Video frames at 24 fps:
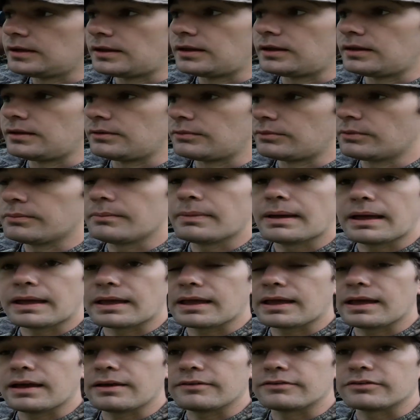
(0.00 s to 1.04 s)
and we're
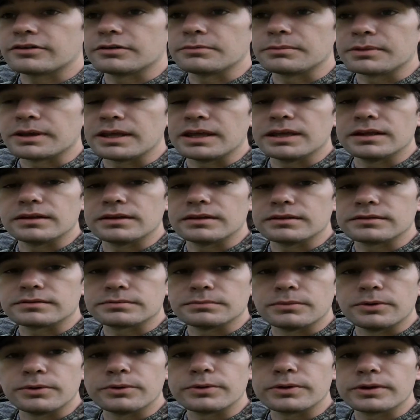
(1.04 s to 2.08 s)
back after him again this
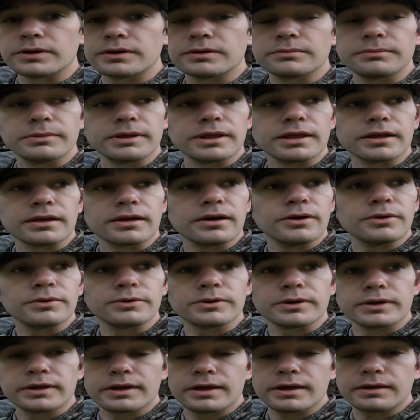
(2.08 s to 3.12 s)
morning. Me and
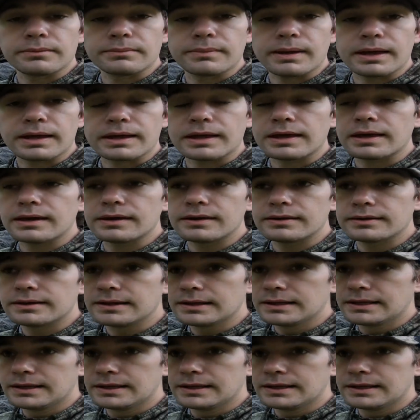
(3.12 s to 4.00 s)
Kolten came back out.